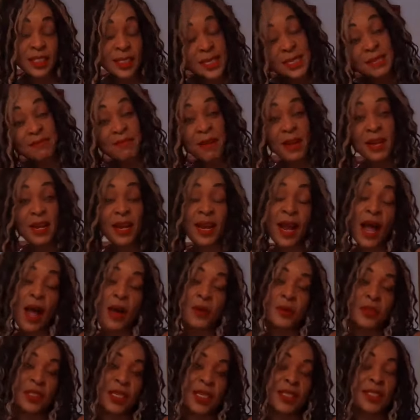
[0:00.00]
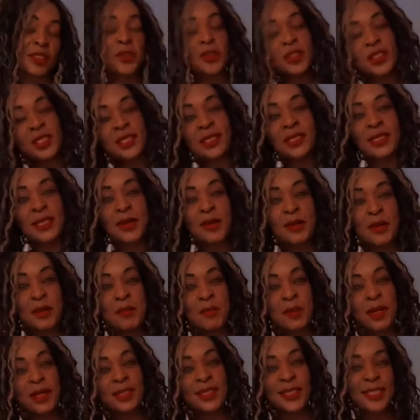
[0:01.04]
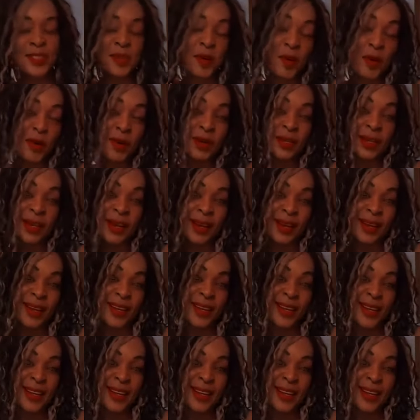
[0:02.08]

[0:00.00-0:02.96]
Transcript: the justified accountant, you know, just tell them that she's on.